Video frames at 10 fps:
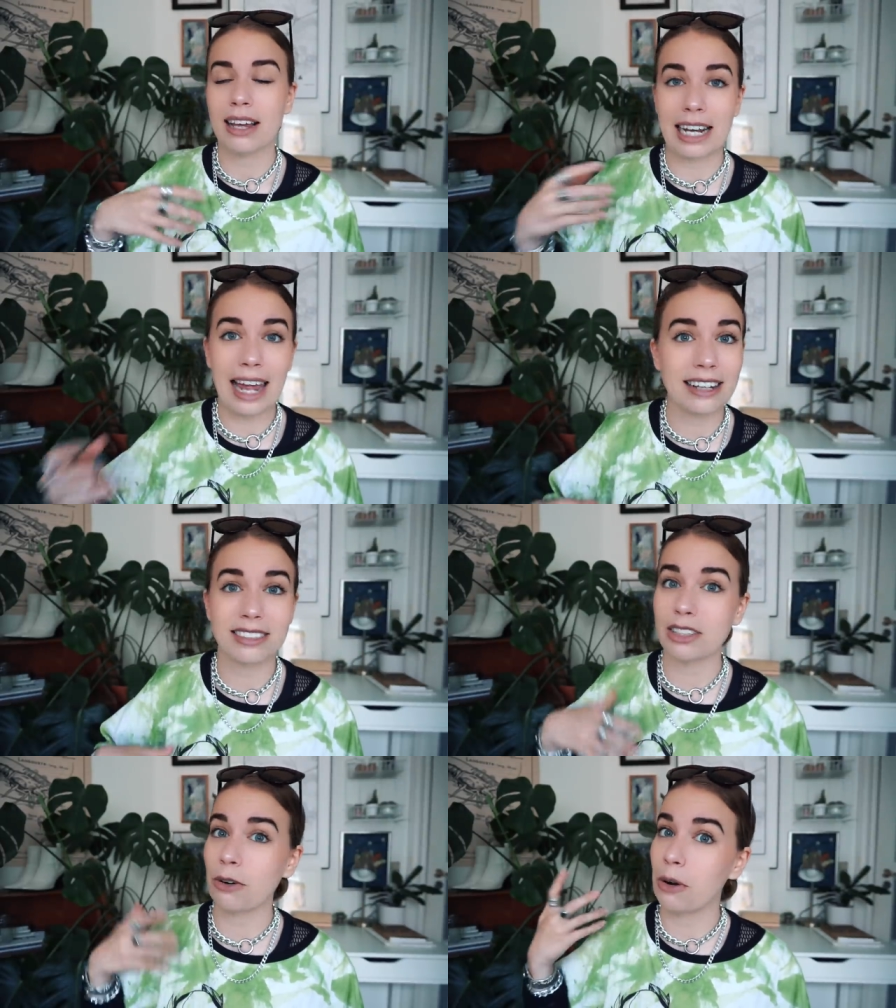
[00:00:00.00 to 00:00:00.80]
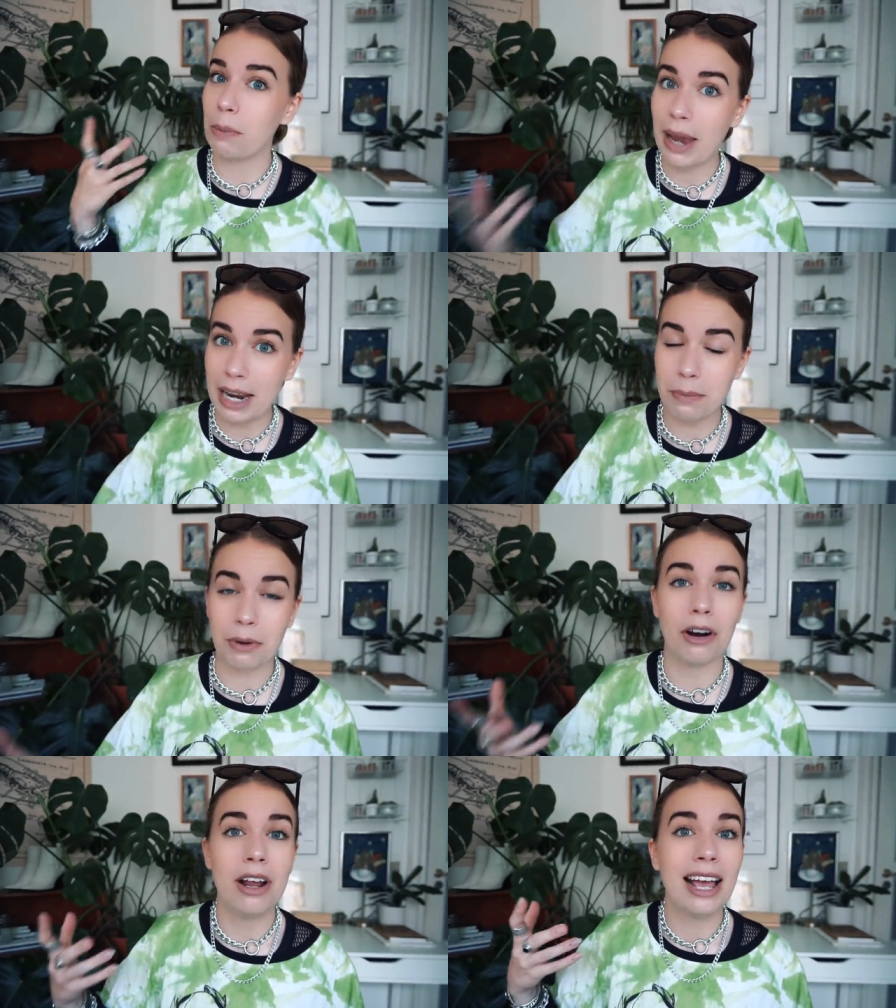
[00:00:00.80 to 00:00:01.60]
glass or
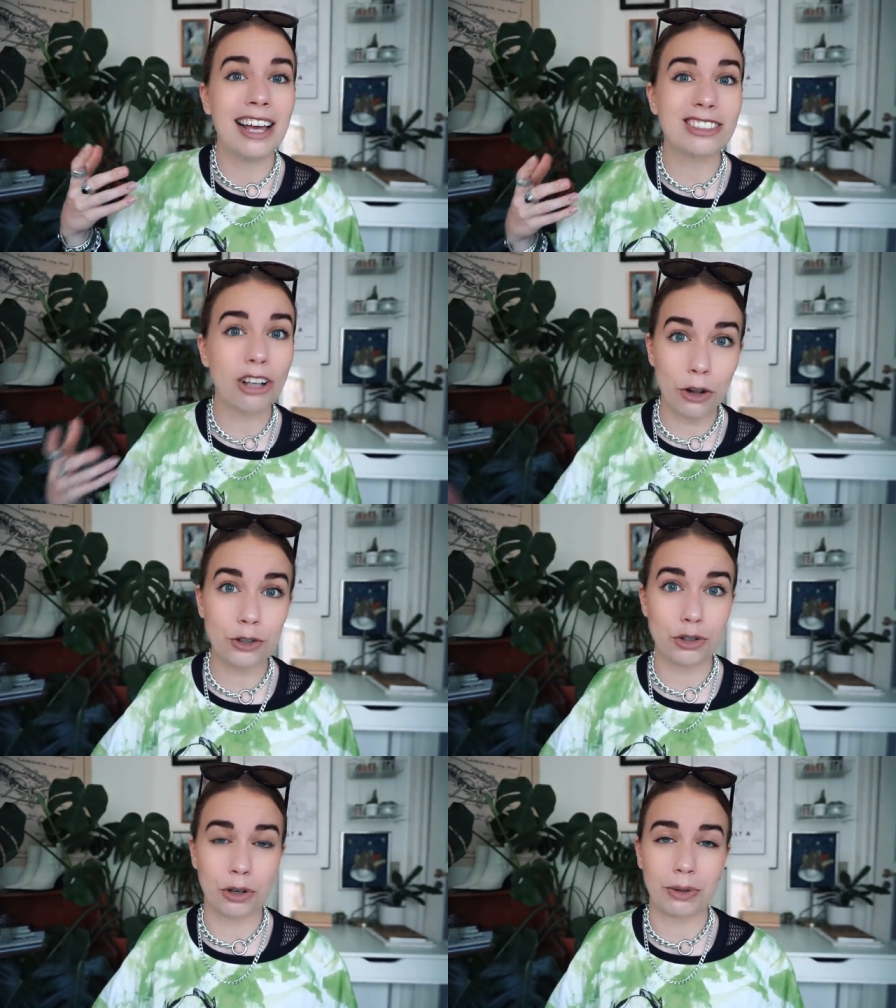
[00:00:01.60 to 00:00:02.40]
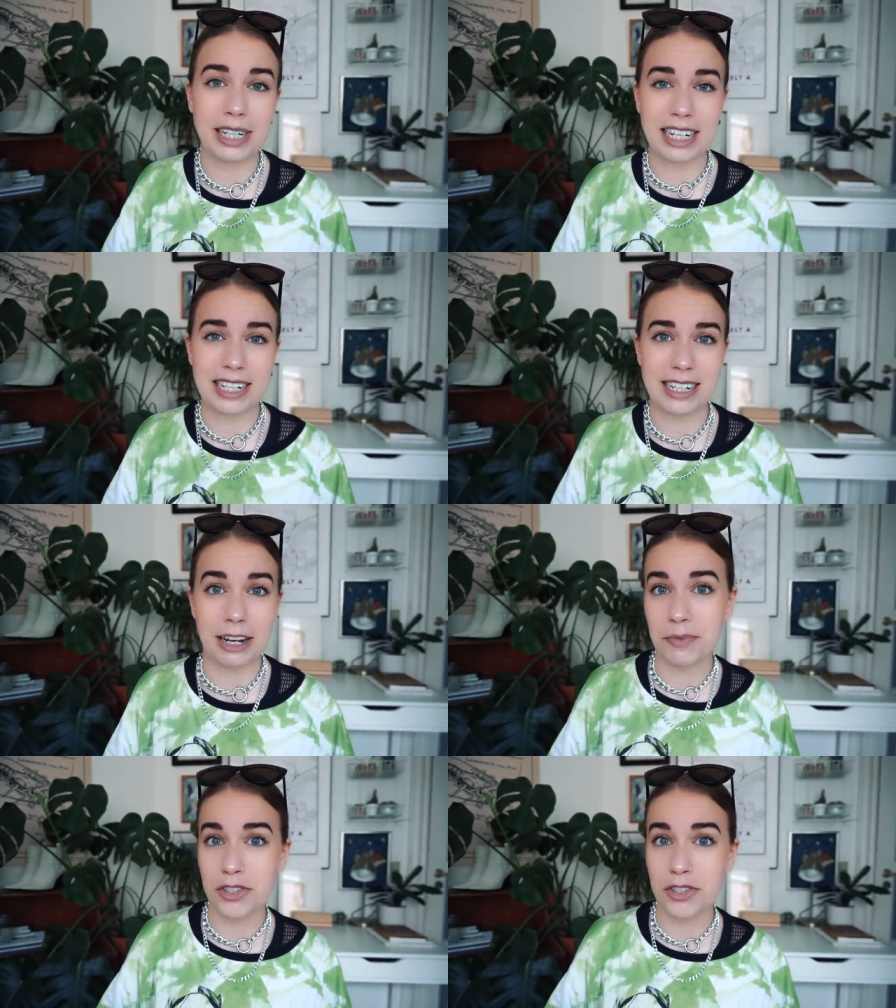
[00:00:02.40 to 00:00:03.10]
paper is also a great idea.